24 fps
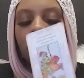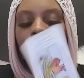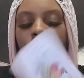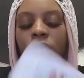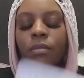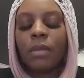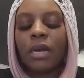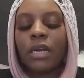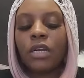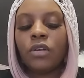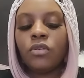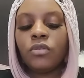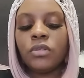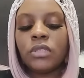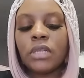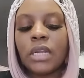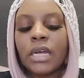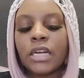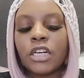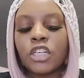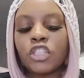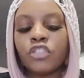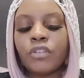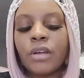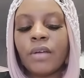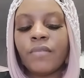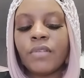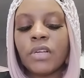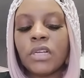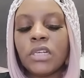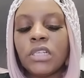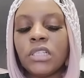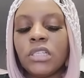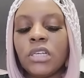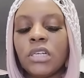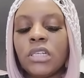Somebody does a lot of
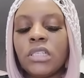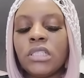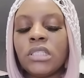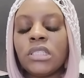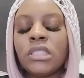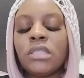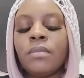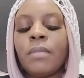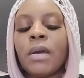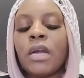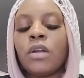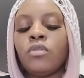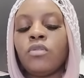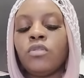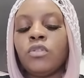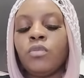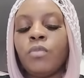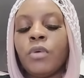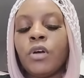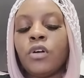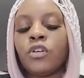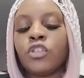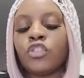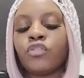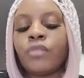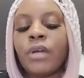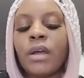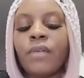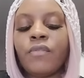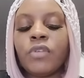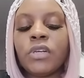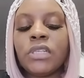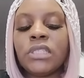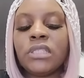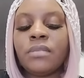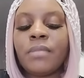traveling. Yeah, this is somebody who's
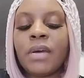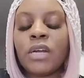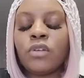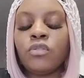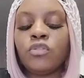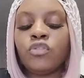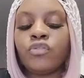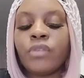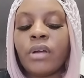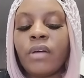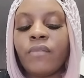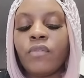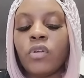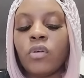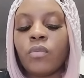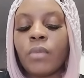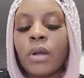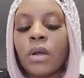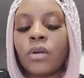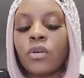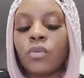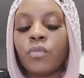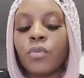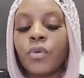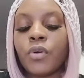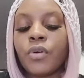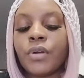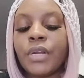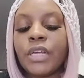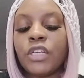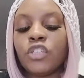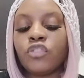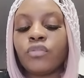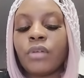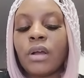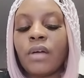well-traveled. This is somebody who travel around the world.
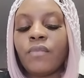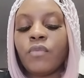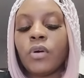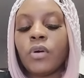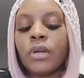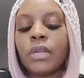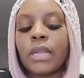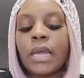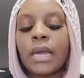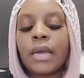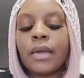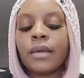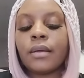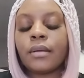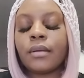They travel a lot.